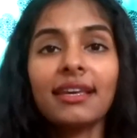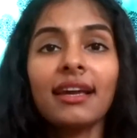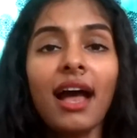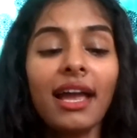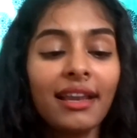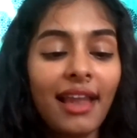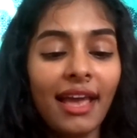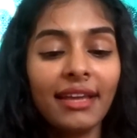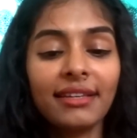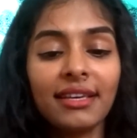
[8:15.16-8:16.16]
thing I
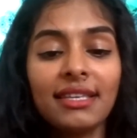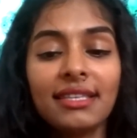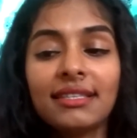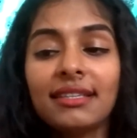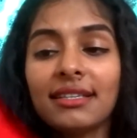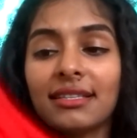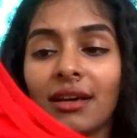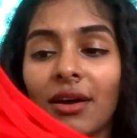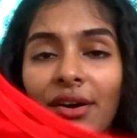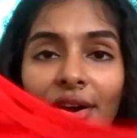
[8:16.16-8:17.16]
liked is this
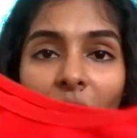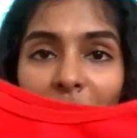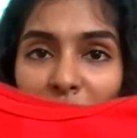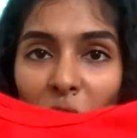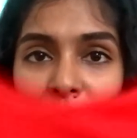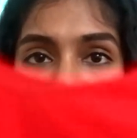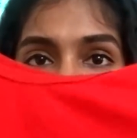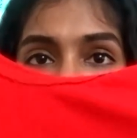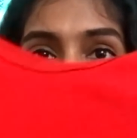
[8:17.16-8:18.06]
crop tops.